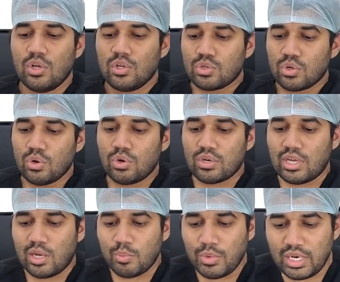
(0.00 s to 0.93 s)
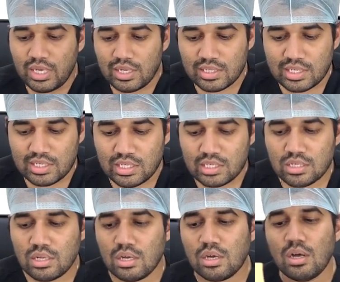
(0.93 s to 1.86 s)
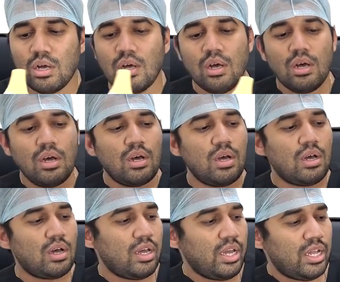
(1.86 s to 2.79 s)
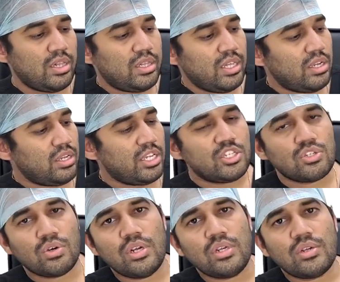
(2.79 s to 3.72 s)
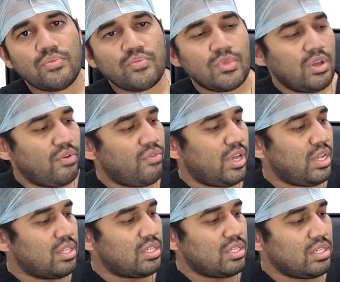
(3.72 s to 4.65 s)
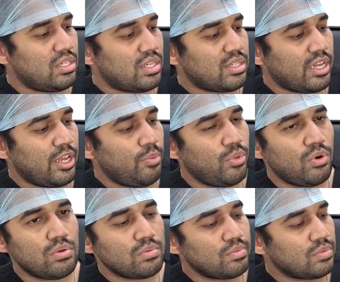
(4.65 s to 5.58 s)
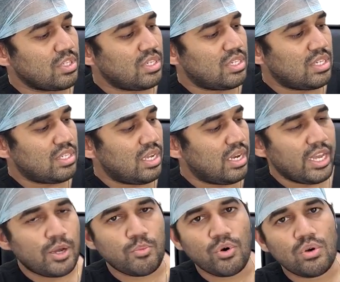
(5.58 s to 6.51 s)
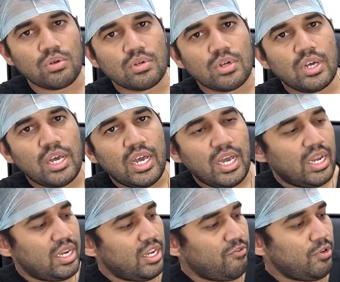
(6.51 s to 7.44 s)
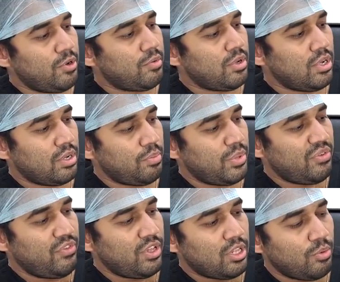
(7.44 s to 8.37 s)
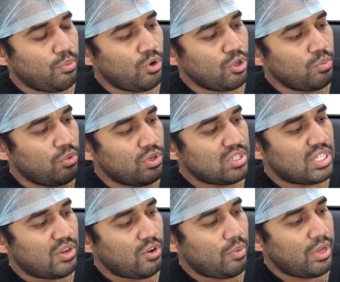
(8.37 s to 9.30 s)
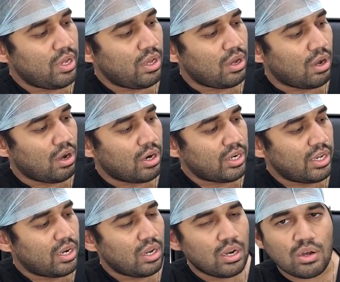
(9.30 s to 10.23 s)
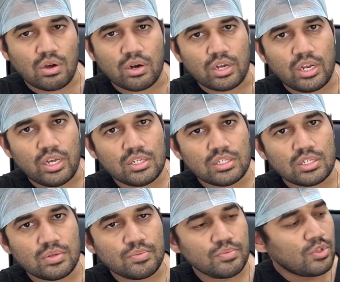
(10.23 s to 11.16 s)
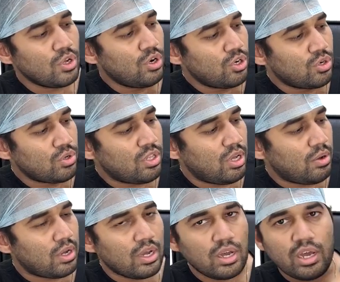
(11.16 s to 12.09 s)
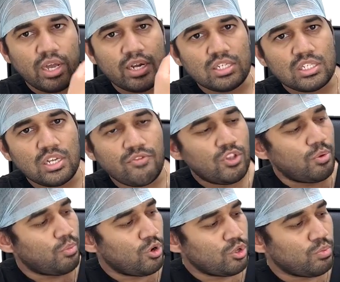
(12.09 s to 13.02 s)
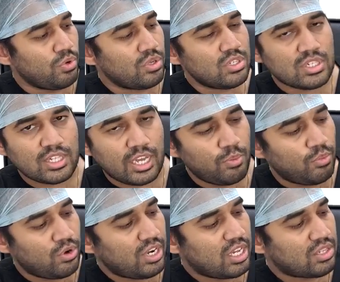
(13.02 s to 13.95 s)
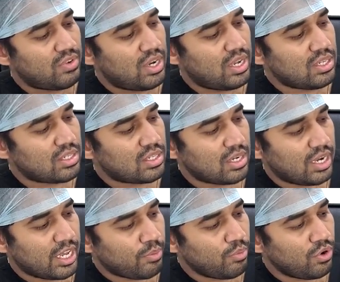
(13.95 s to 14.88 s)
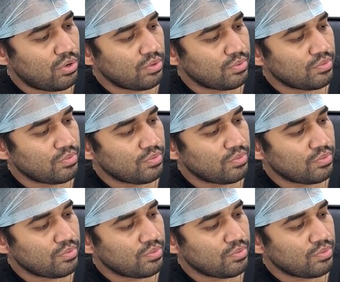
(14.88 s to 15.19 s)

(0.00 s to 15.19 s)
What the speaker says: So normally this is the healthy knee joint, where this is the thigh bone, this is the leg bone, and in between the both bones there will be a articular cartilage to the ends of the both bones, thigh bone as well as leg bone,